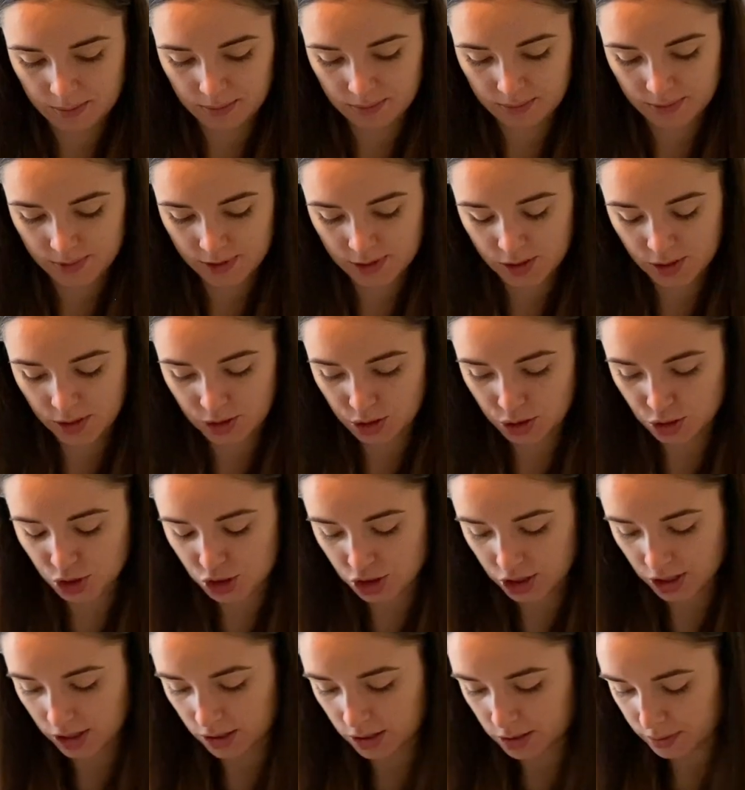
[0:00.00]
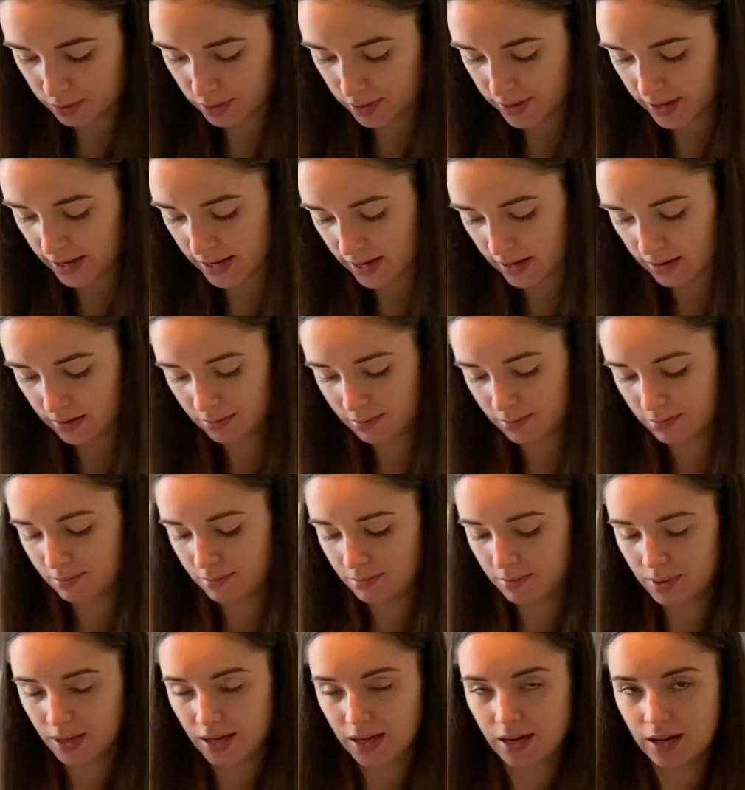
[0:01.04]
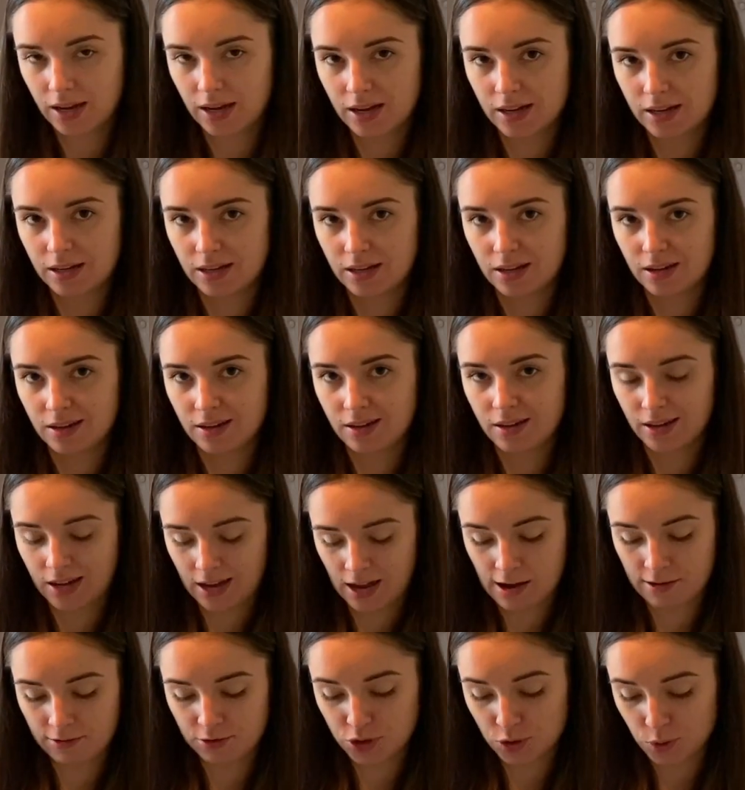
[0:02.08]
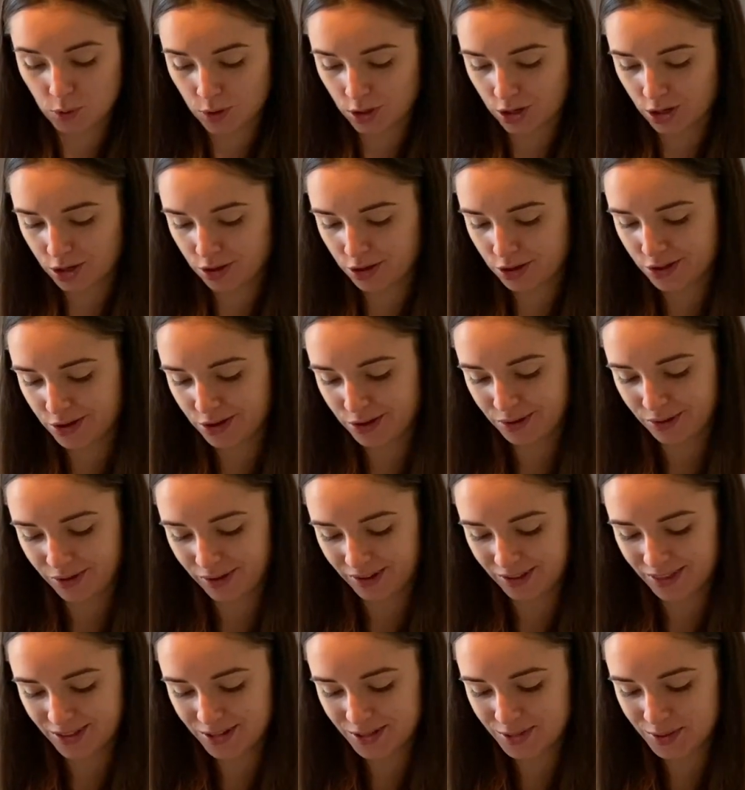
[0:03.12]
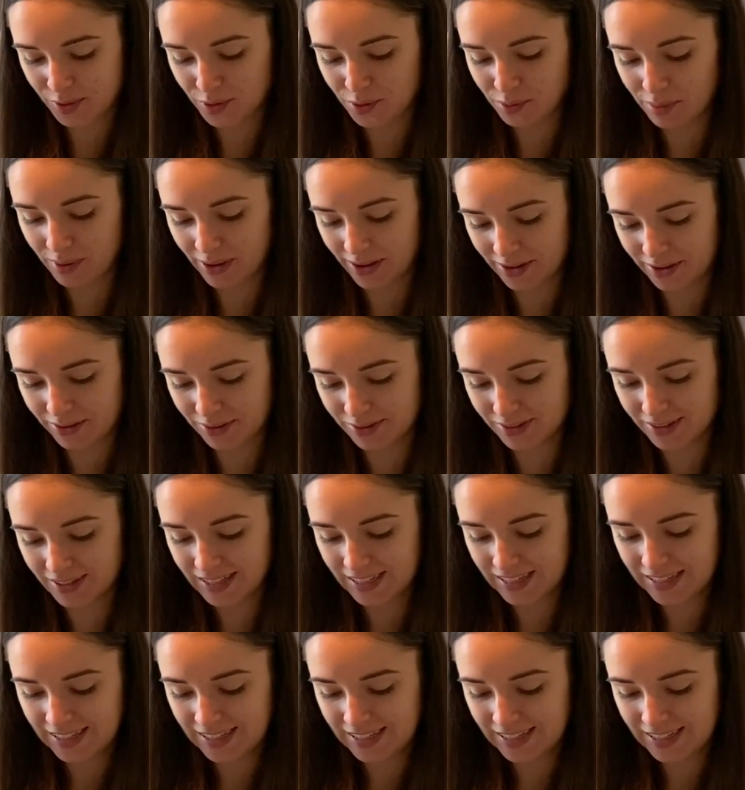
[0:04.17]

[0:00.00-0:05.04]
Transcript: So I do struggle with that, but I have to work through this whole bottle.